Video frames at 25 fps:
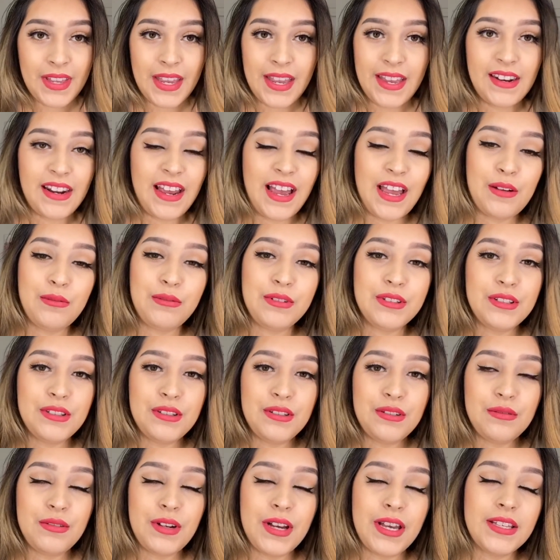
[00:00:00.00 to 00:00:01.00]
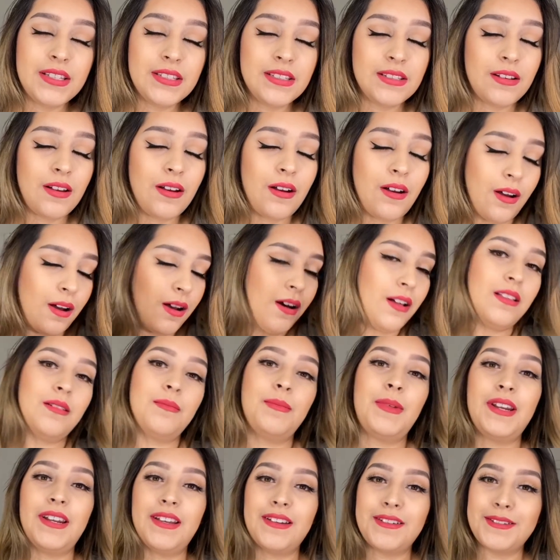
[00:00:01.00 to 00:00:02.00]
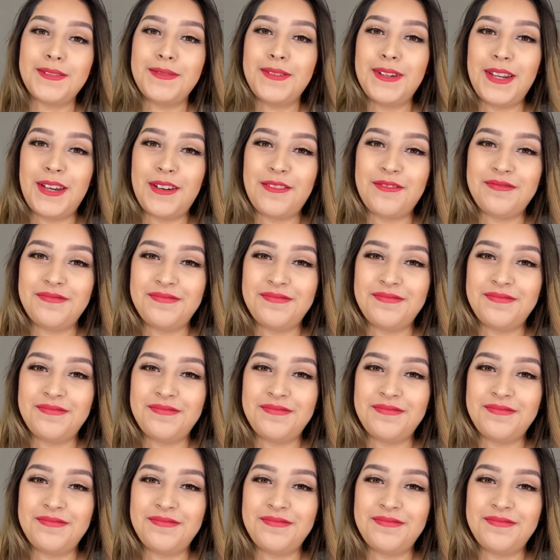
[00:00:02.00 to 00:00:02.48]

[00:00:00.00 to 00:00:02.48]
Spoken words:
and I will see you guys all in my next video.